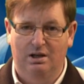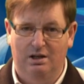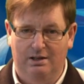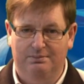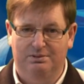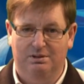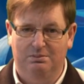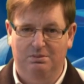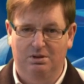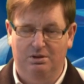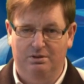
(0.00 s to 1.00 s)
helped them
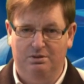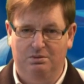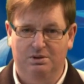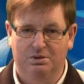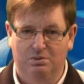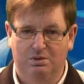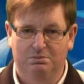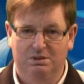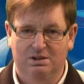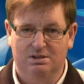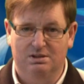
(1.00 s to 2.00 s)
on a one-to-one
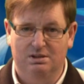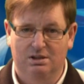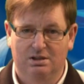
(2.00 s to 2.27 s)
basis.